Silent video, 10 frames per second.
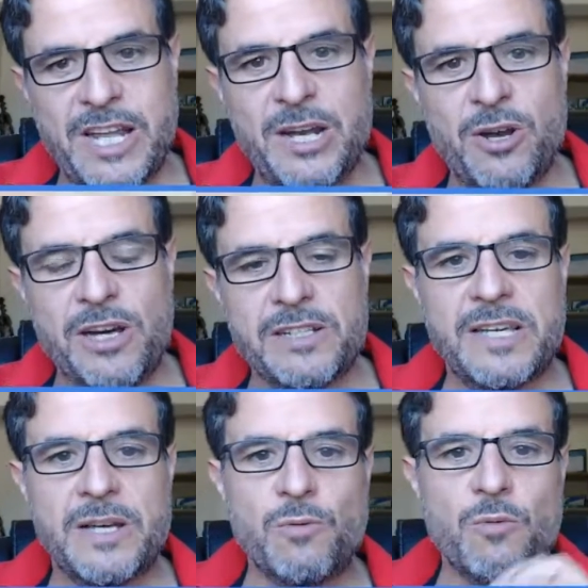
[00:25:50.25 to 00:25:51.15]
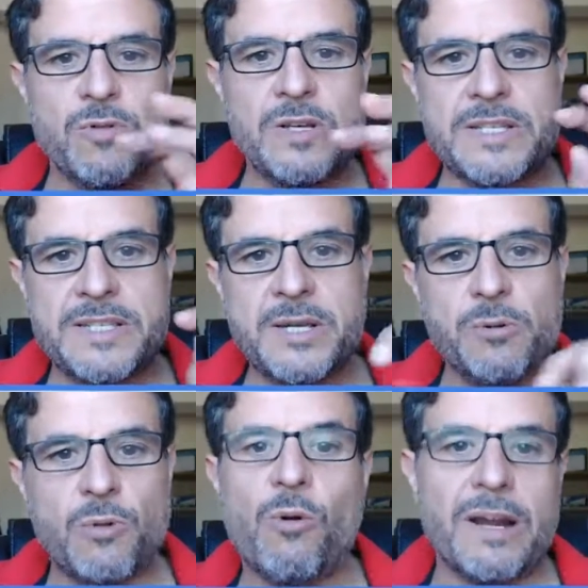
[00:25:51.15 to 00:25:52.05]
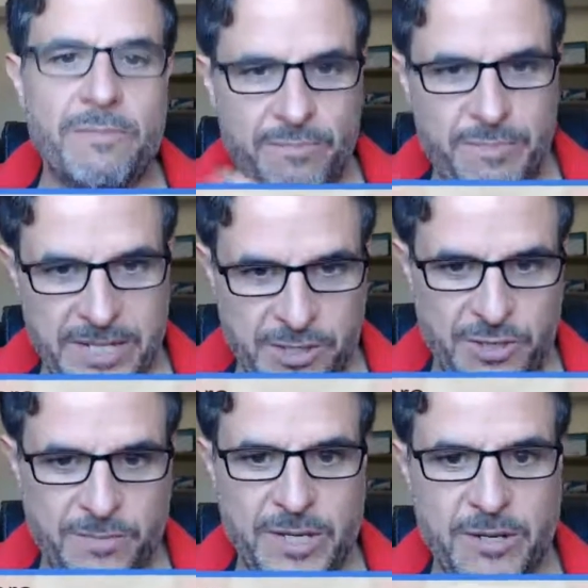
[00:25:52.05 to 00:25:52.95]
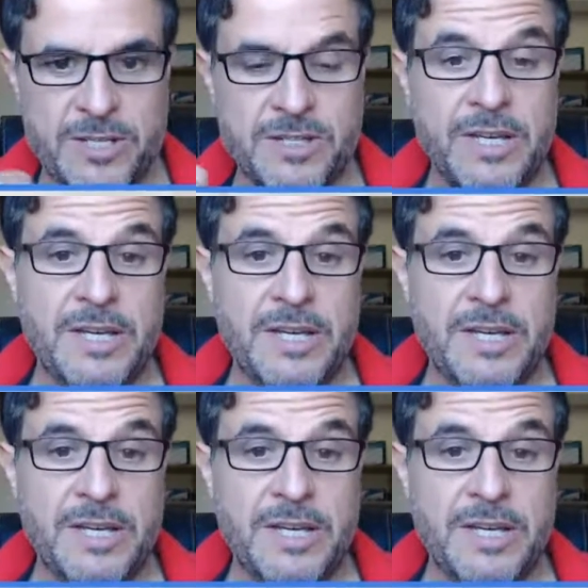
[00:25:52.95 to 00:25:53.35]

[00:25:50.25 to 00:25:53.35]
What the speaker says: and not a 0-1 picture, because